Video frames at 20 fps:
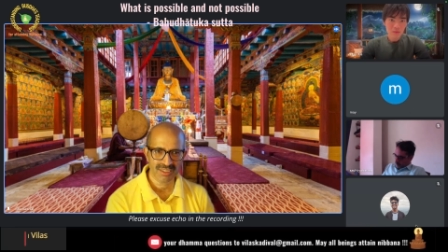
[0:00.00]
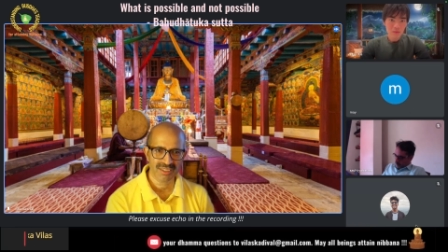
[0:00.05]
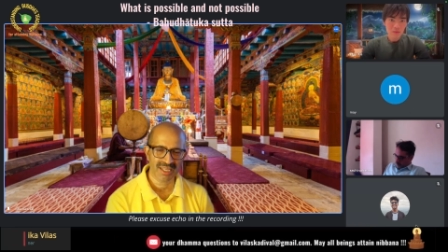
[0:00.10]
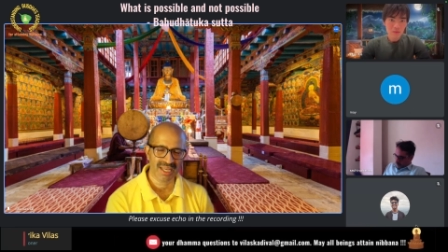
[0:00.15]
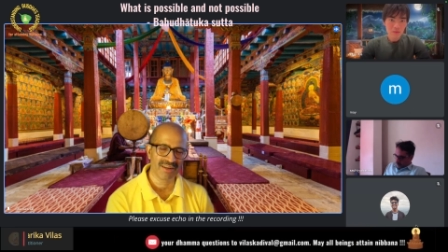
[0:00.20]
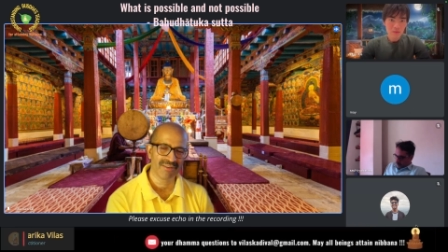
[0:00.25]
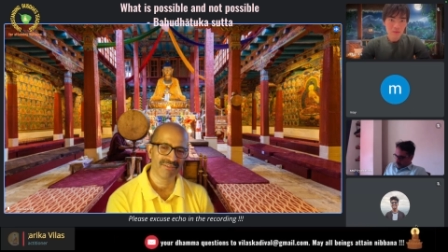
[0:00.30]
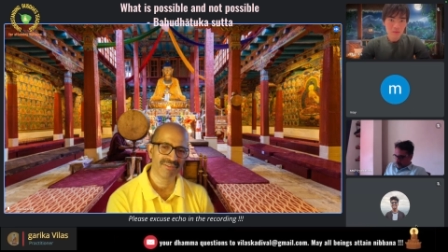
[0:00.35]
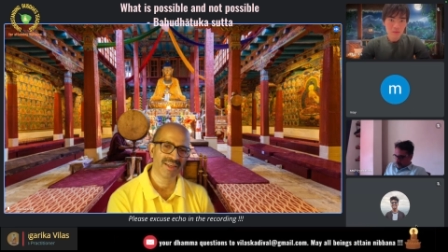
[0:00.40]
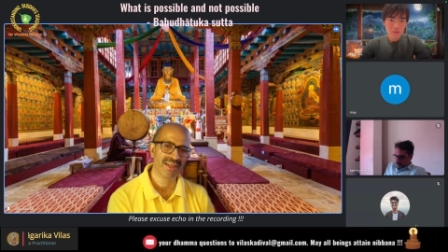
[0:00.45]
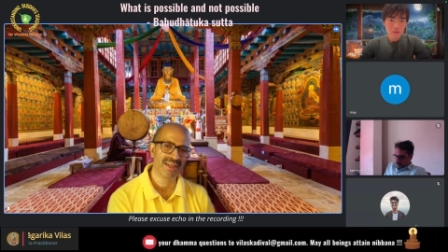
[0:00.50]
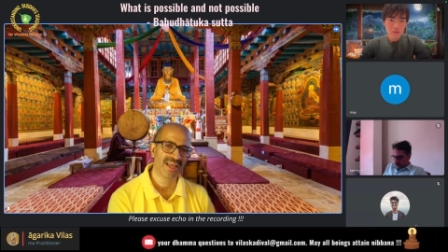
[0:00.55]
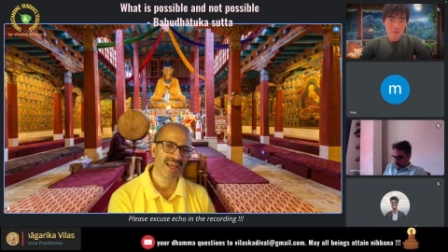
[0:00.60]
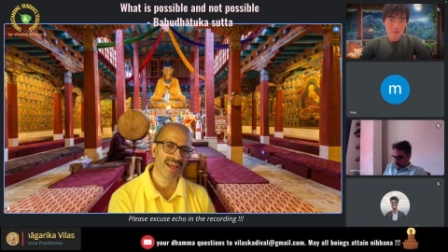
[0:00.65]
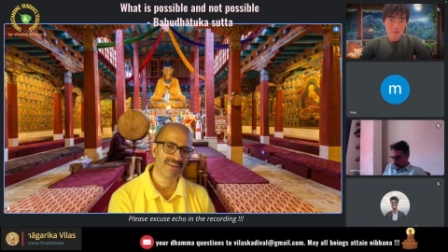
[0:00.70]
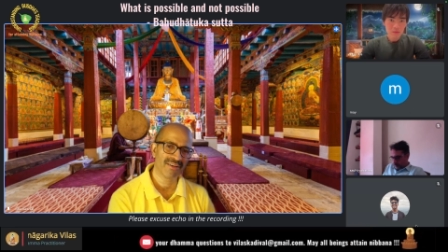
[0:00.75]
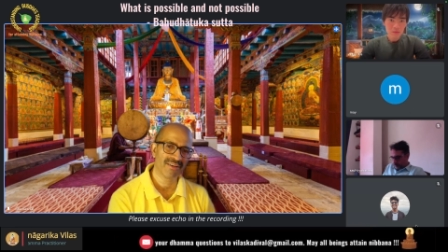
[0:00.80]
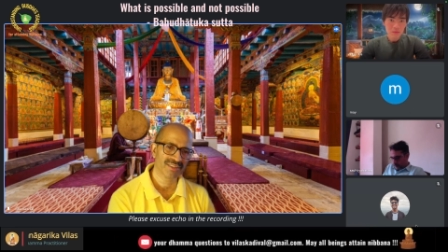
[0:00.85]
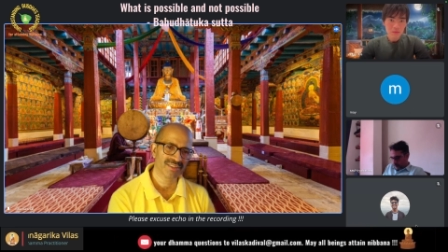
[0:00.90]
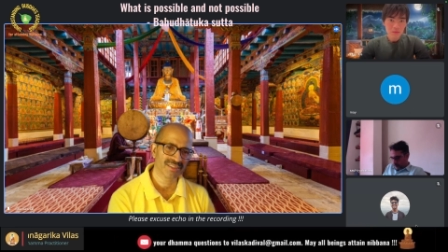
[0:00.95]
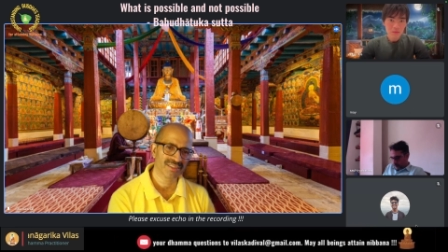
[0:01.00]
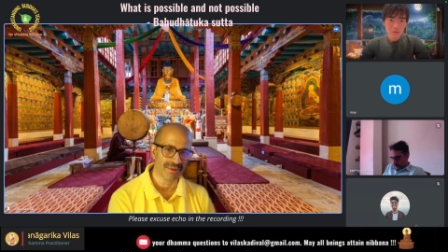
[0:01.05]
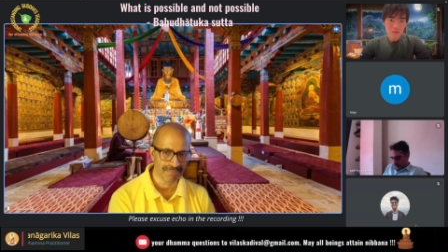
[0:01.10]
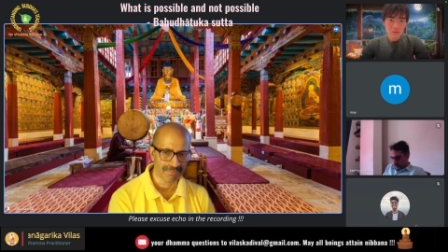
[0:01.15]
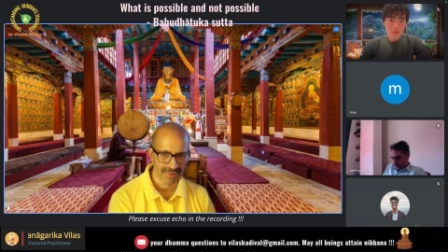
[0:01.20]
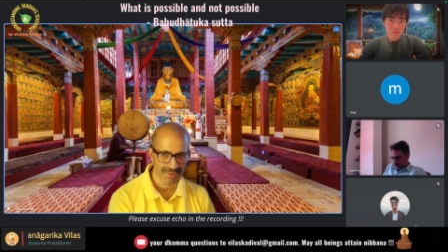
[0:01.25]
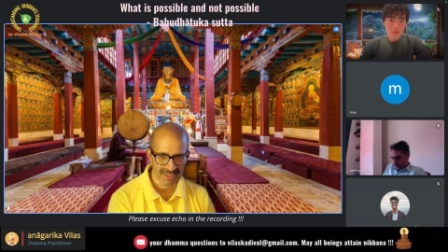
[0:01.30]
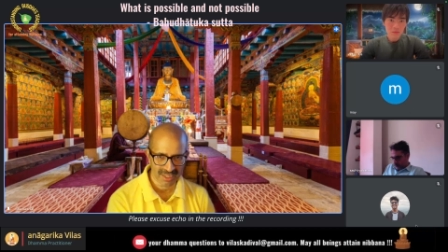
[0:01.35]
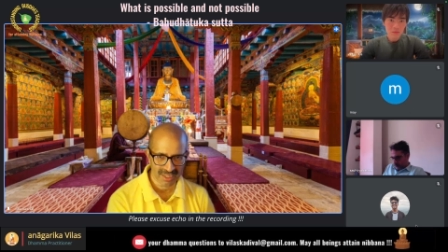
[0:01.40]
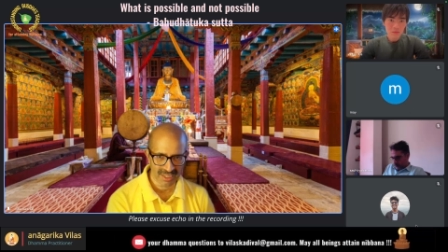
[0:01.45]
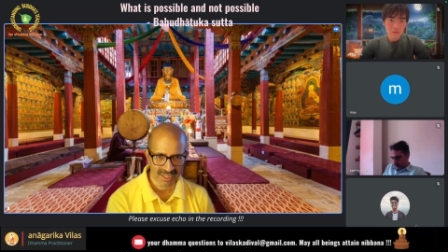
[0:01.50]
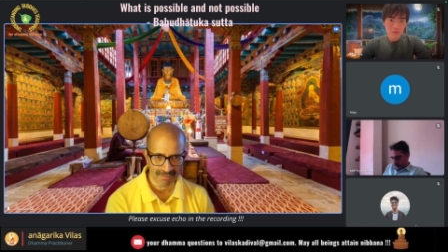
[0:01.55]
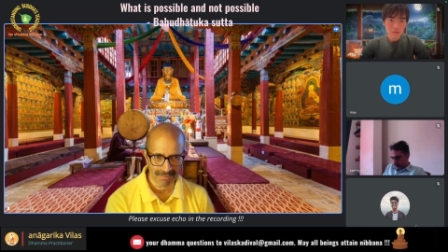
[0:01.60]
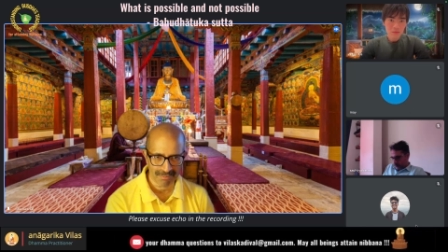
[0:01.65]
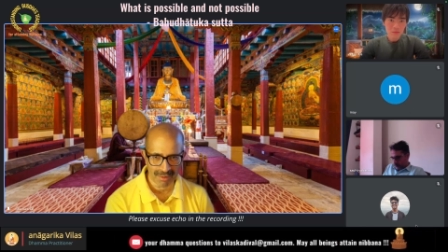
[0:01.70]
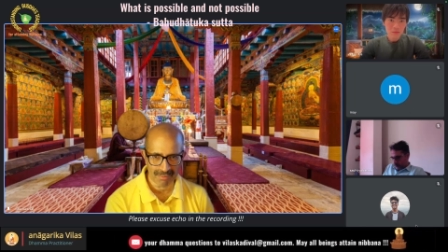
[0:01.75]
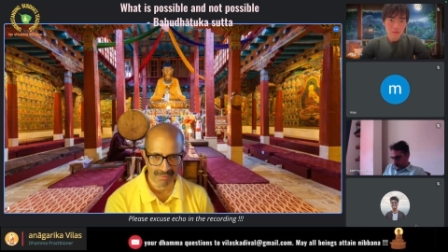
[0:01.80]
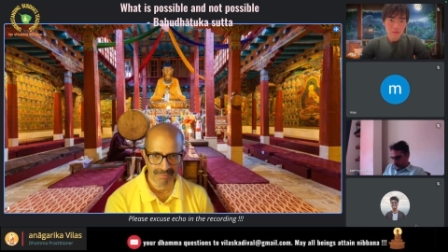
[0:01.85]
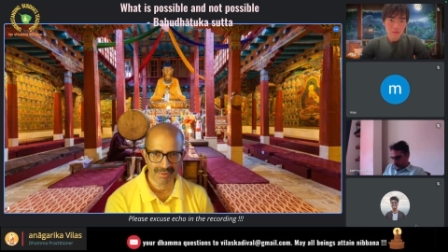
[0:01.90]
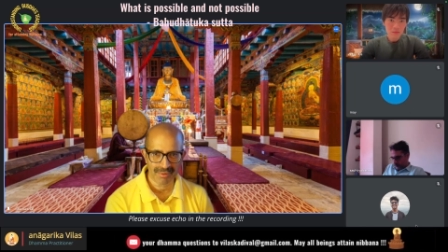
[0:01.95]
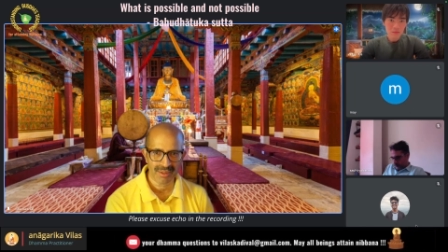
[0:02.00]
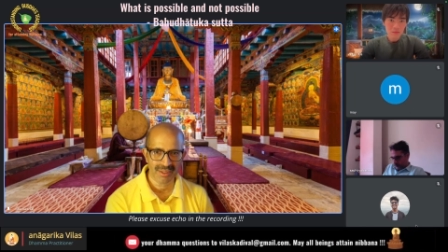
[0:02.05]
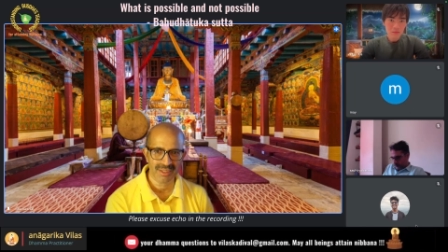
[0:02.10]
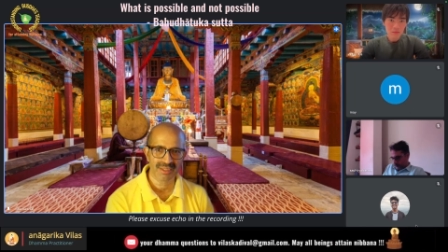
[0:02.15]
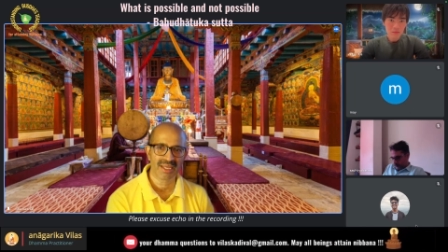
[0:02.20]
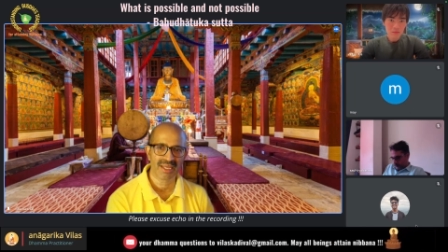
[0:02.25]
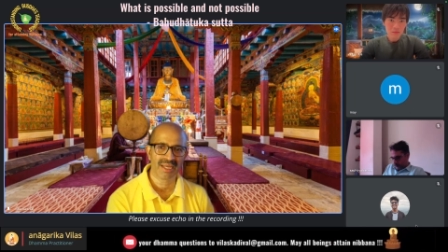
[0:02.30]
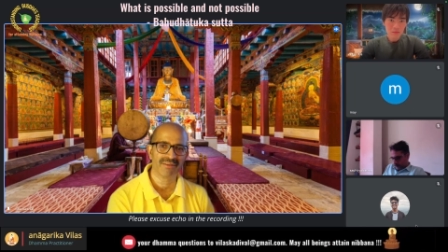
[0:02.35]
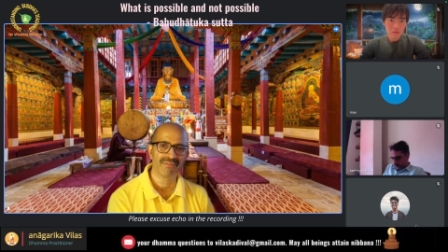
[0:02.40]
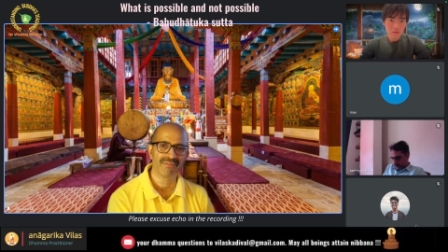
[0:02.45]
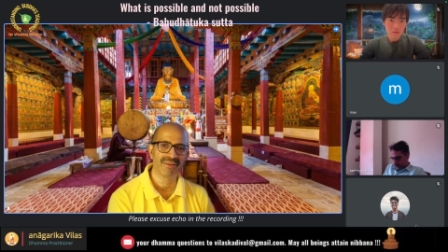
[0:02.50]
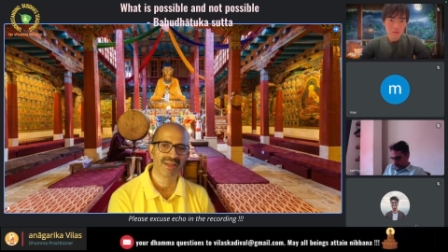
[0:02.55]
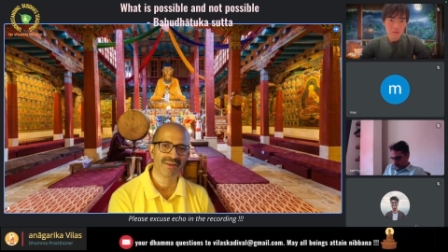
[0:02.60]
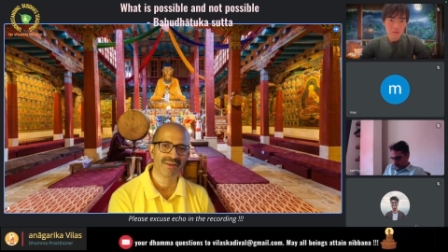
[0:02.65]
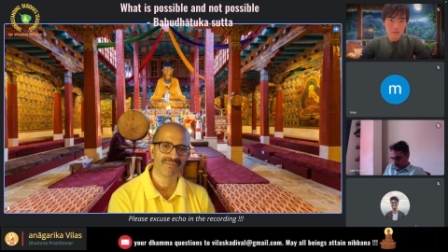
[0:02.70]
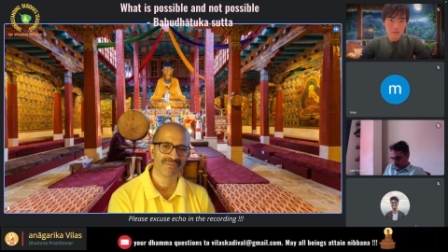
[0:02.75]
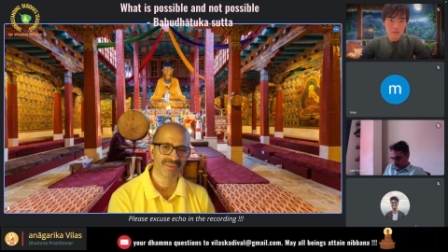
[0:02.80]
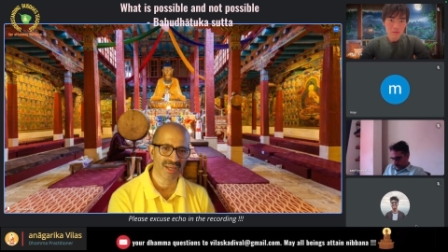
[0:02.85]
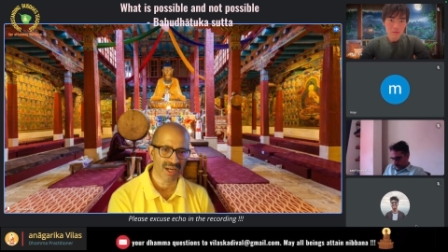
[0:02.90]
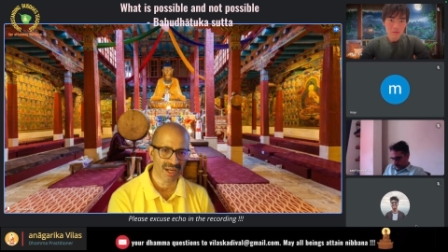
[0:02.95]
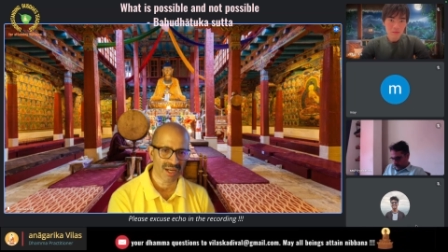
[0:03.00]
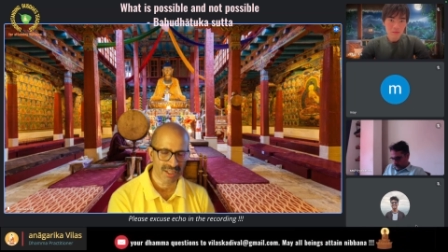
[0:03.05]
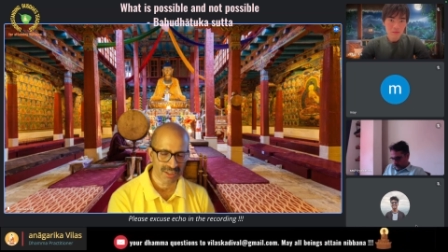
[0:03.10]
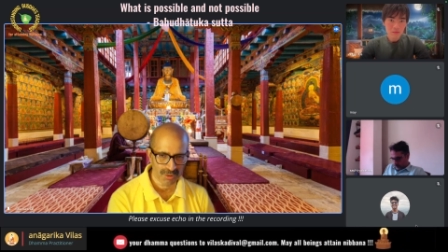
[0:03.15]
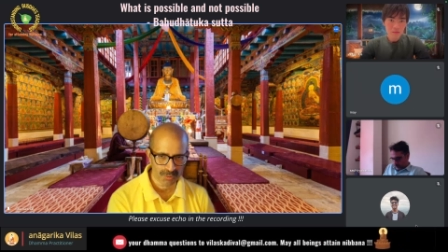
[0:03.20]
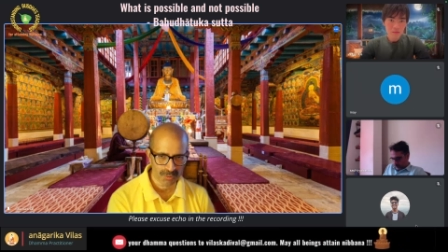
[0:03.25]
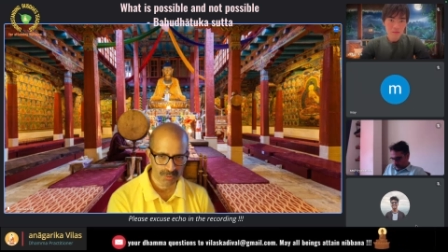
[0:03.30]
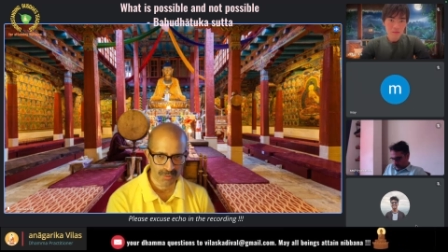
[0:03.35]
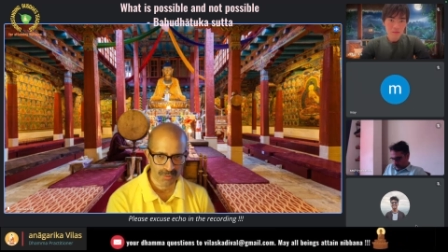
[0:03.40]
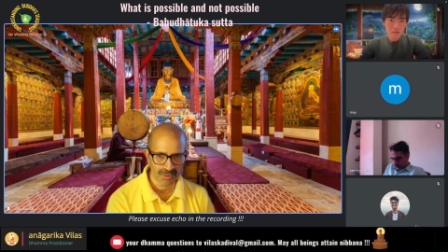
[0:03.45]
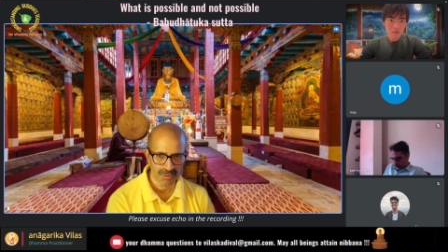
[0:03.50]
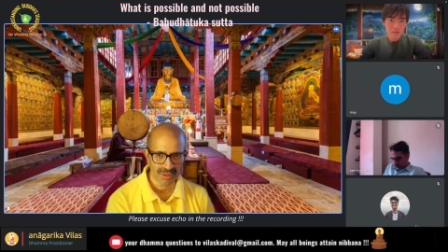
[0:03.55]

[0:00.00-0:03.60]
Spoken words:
Then we have the Sampajanyapabba. Then we have Dhatu.